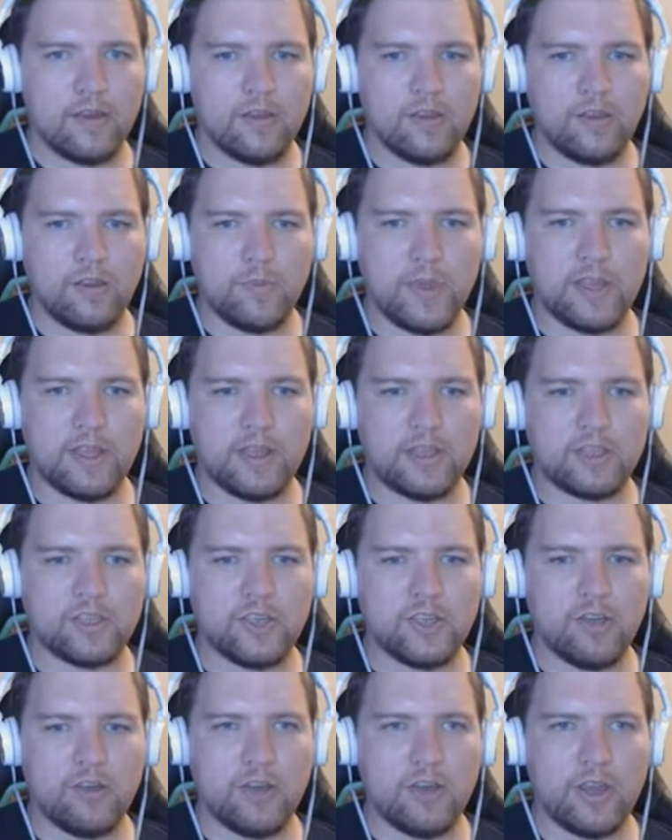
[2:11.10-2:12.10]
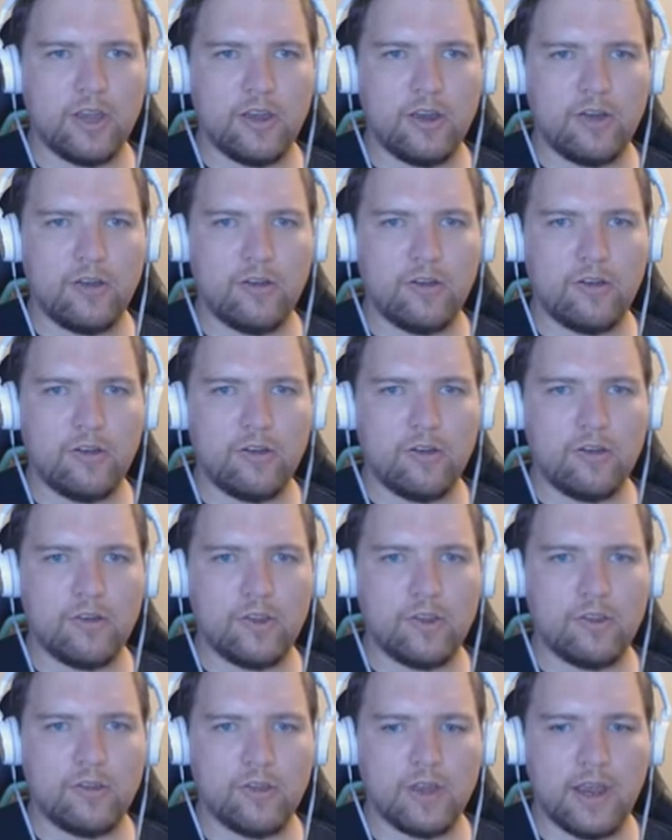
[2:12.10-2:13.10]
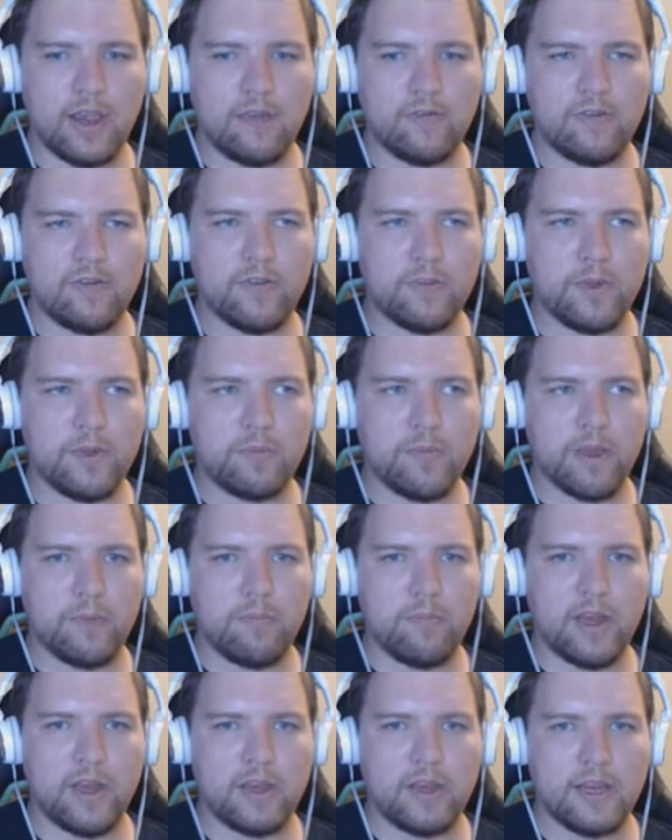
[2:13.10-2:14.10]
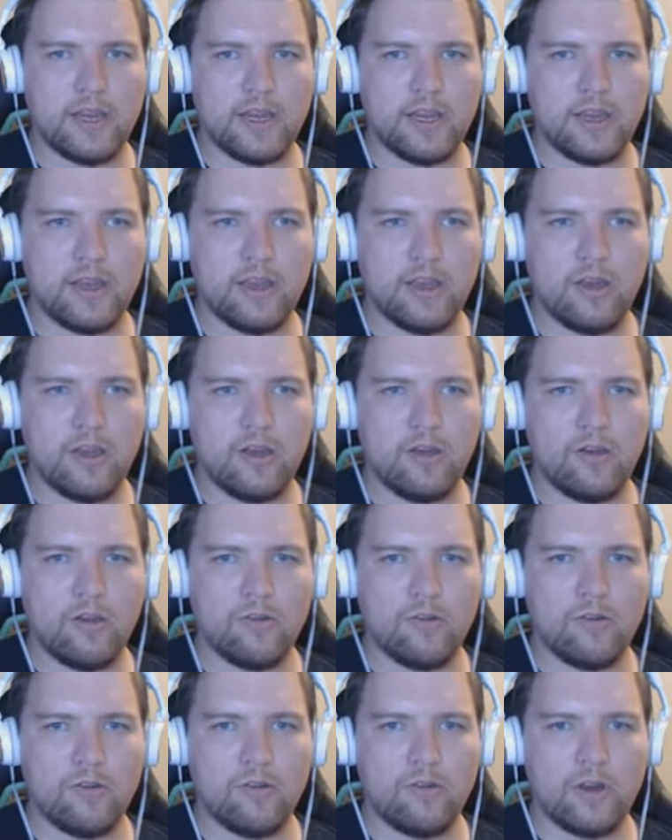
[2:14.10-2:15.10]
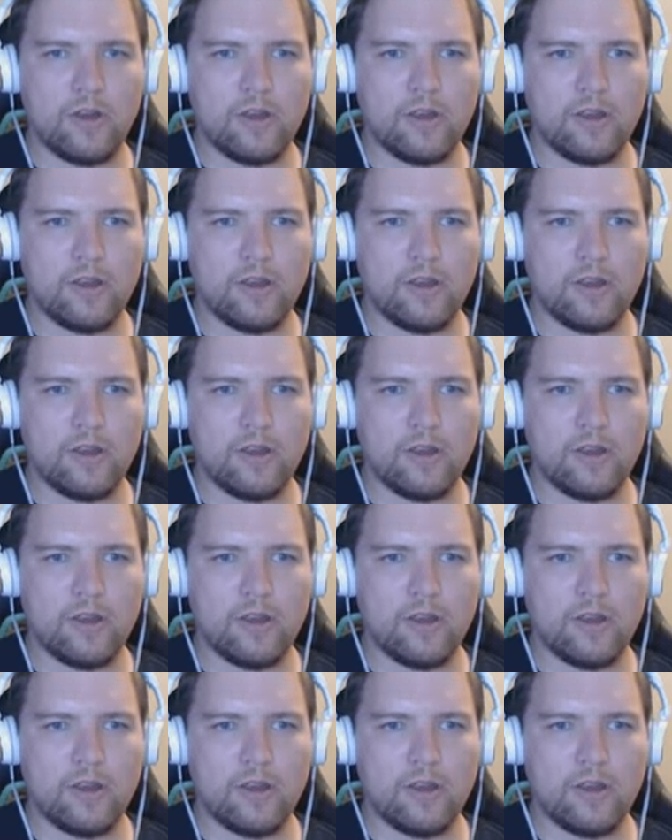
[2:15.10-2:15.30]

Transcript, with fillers: You mean this yo-yo? You can have to be my buddy. Oh.